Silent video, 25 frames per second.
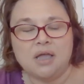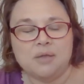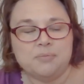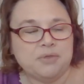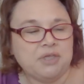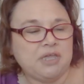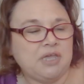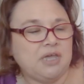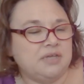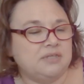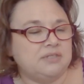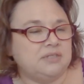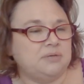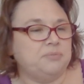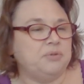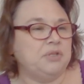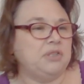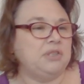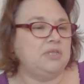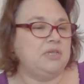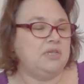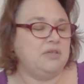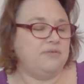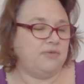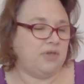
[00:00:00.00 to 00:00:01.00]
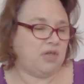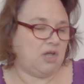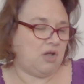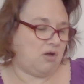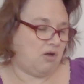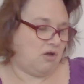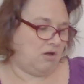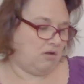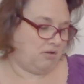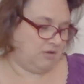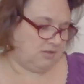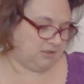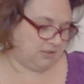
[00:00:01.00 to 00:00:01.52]
Because I believe it
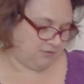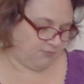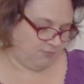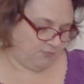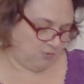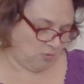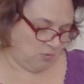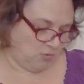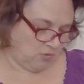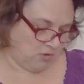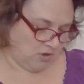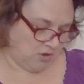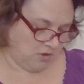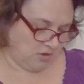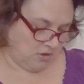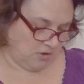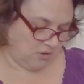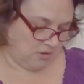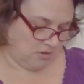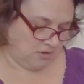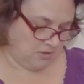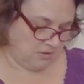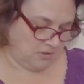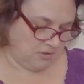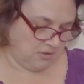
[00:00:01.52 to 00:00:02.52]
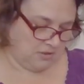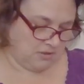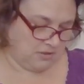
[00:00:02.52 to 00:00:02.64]
calls for